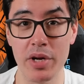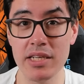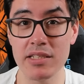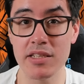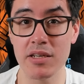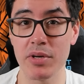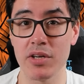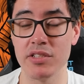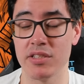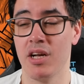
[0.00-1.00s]
easier,
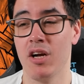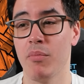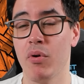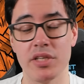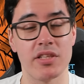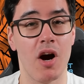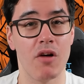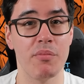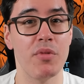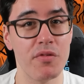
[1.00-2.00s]
because points are
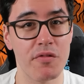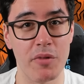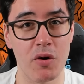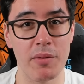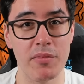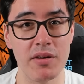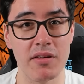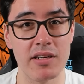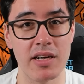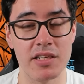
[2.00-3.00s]
removed from equipment
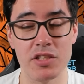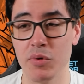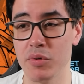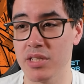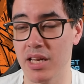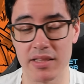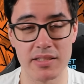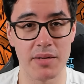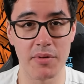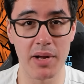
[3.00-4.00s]
and you all select the
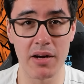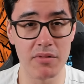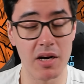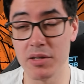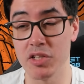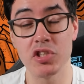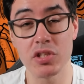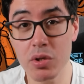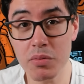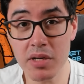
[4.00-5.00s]
same amount, I
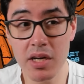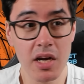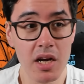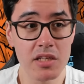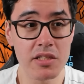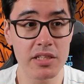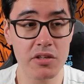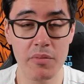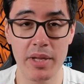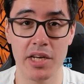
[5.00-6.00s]
assume. So that's
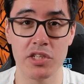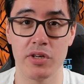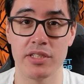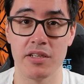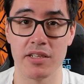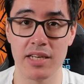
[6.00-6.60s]
going to be interesting, because